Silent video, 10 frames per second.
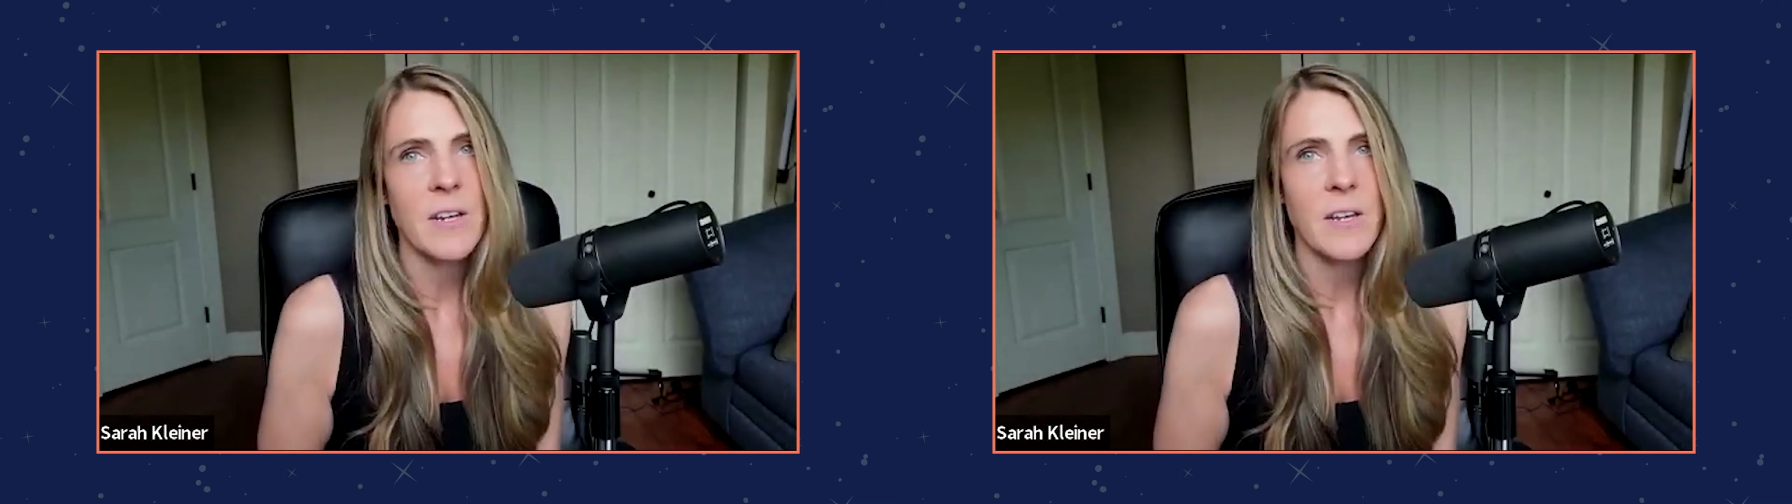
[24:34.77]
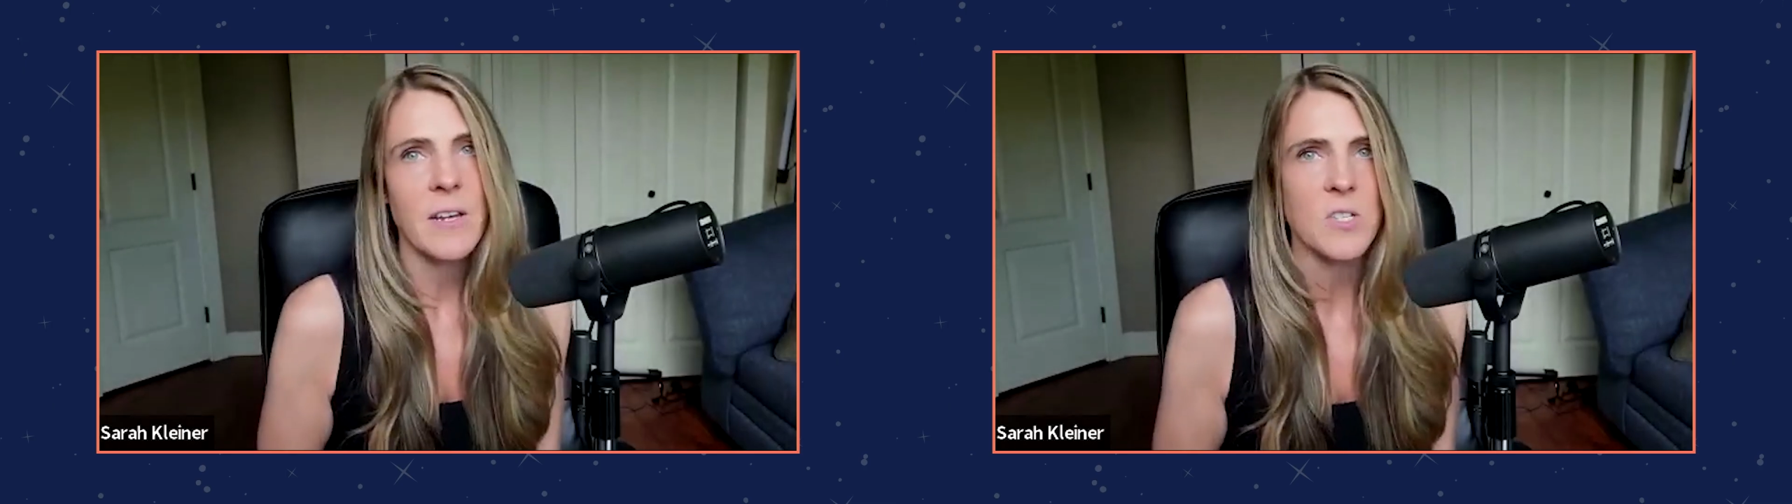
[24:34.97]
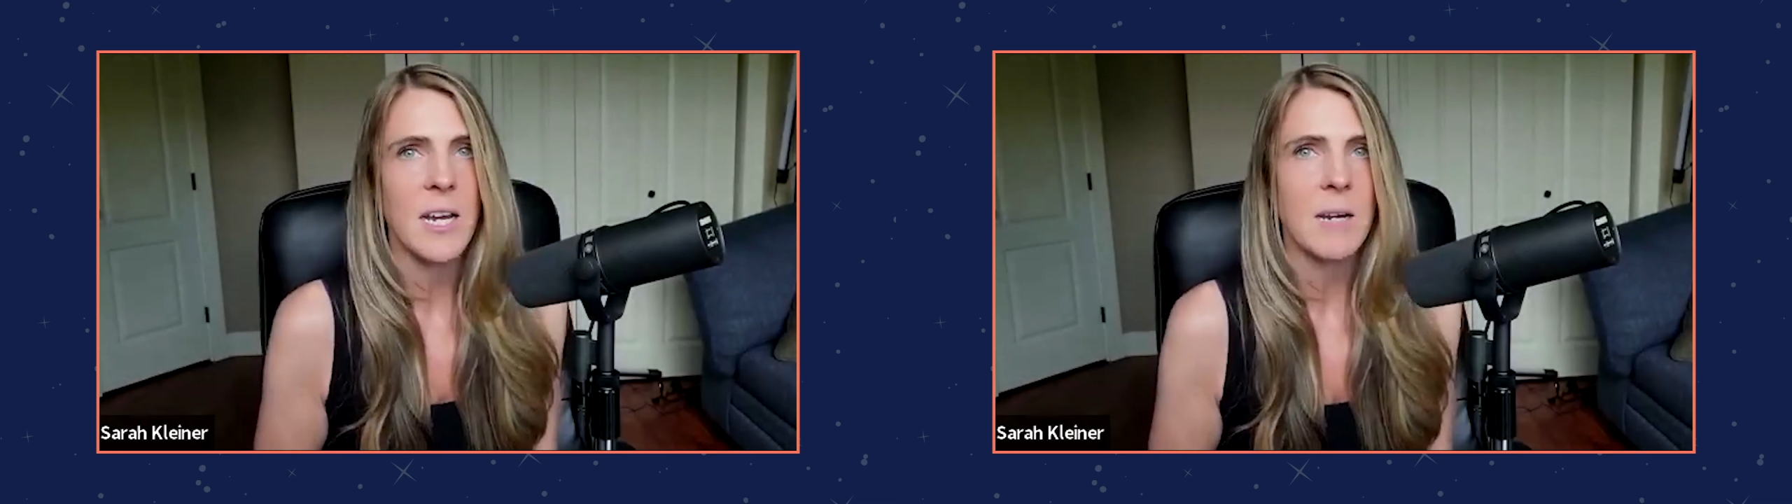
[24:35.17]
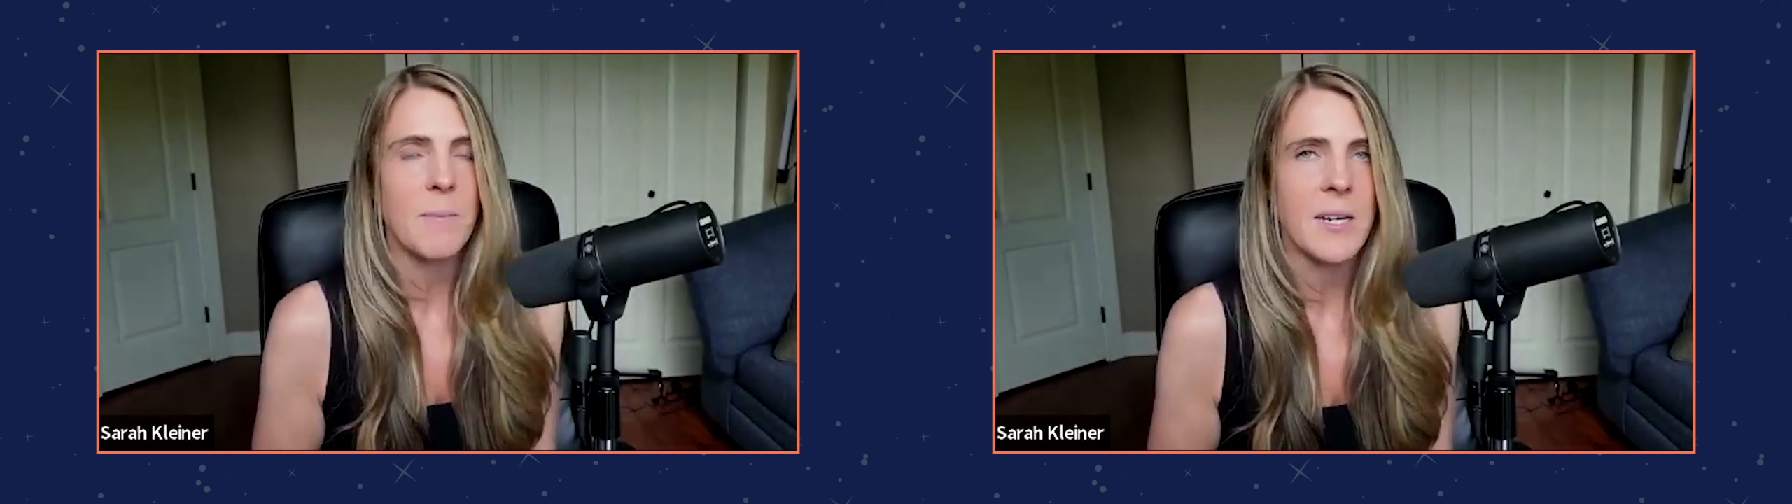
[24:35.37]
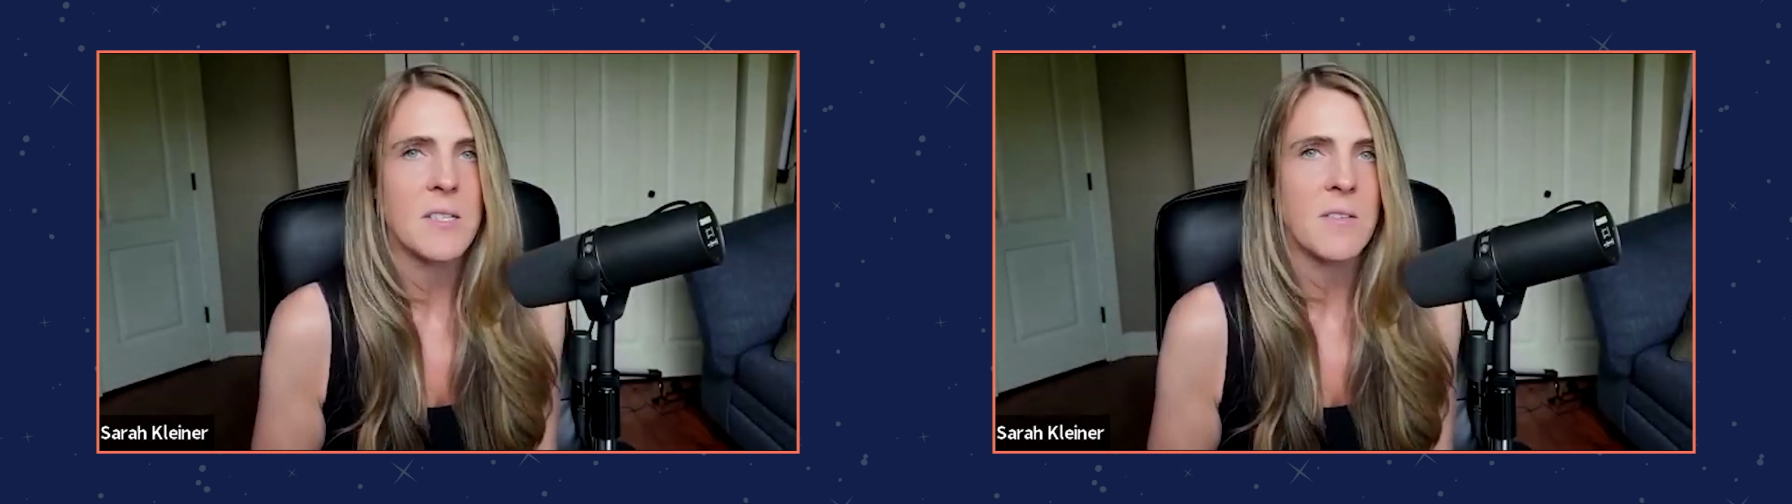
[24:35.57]
on the other
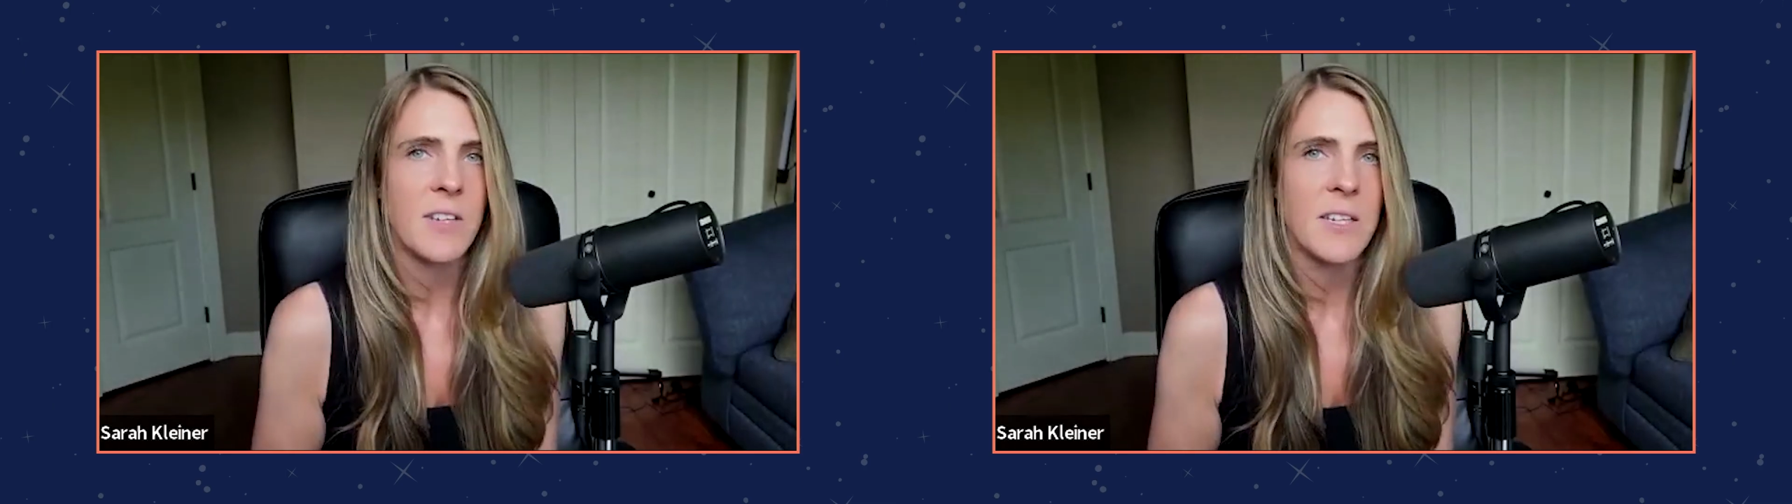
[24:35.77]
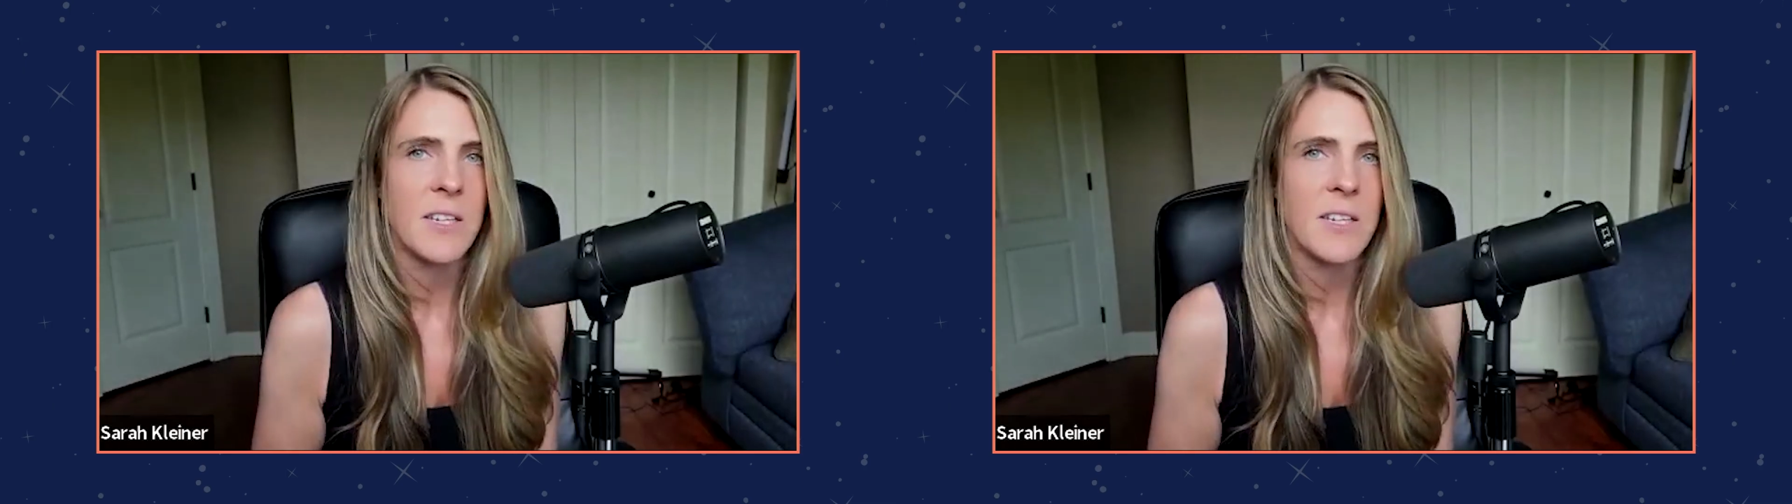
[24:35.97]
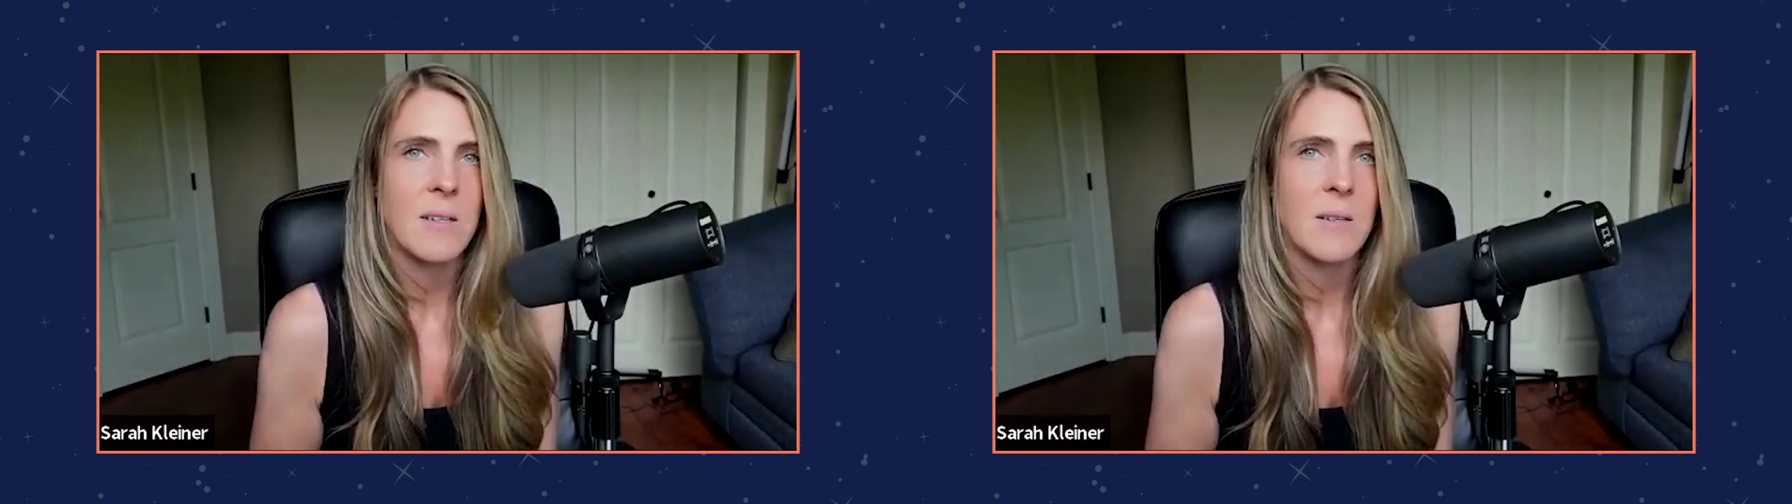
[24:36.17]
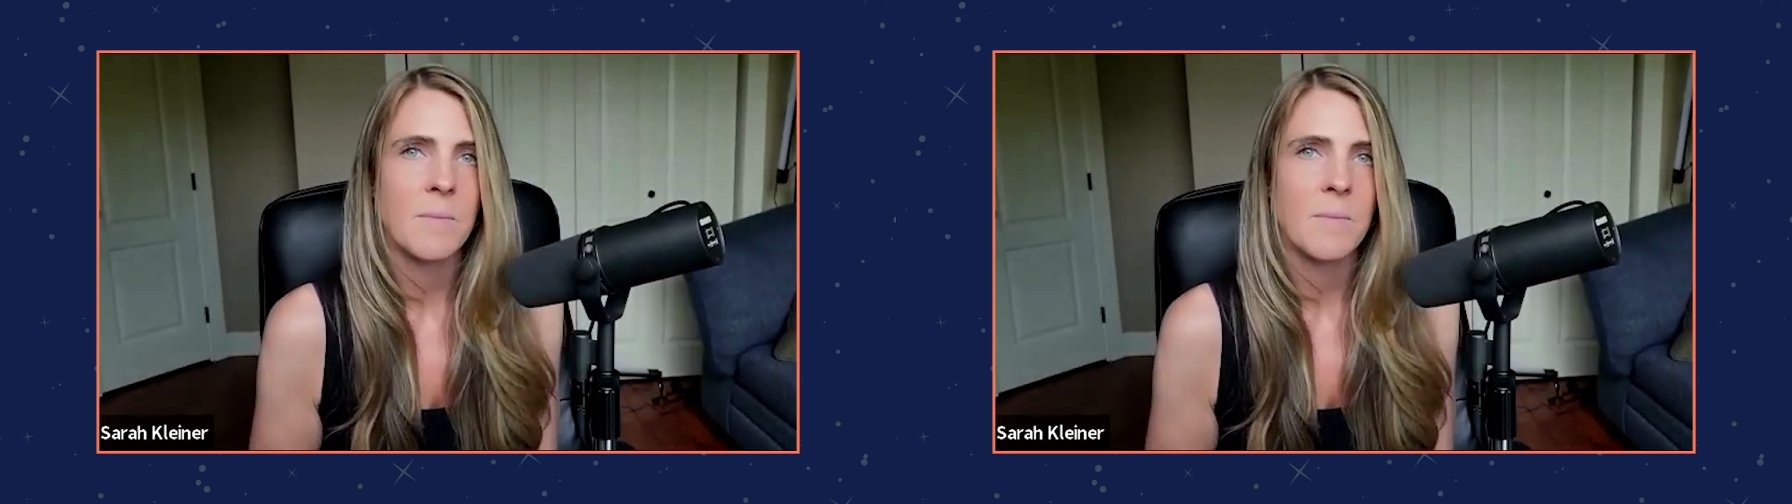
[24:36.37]
side because of it.